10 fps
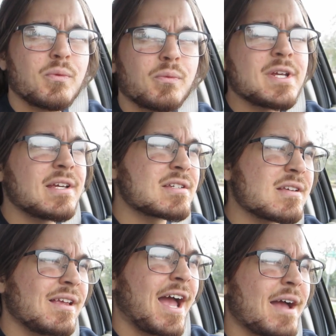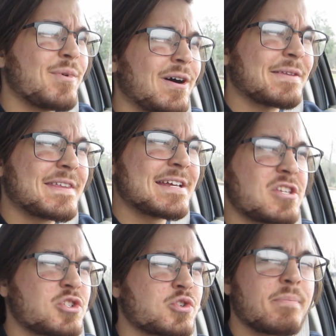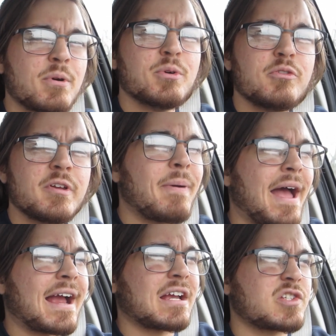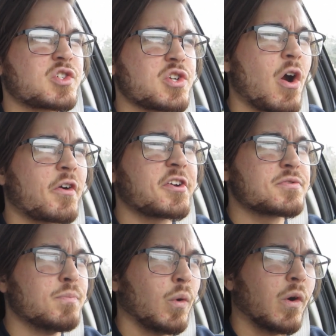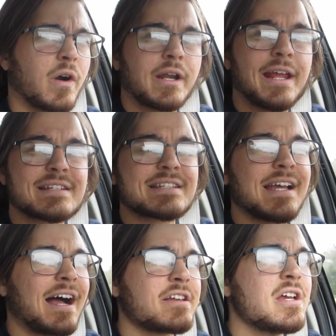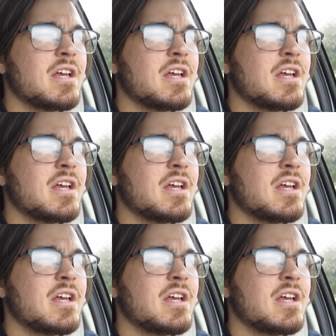Recently, I bought this triple movie pack, A Star Is Born. It's got